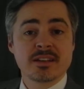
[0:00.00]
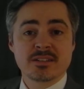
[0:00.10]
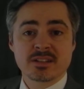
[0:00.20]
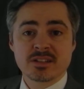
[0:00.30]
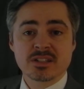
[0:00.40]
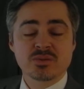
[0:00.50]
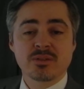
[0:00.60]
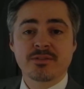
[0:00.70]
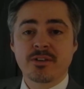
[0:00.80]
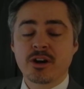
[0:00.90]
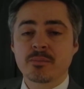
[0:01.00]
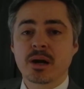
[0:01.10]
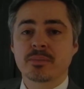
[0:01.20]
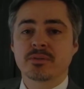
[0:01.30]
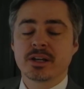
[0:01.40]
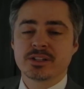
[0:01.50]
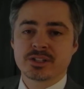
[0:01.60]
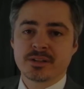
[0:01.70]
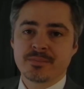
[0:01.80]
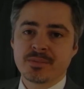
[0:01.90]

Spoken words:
successful farm operation.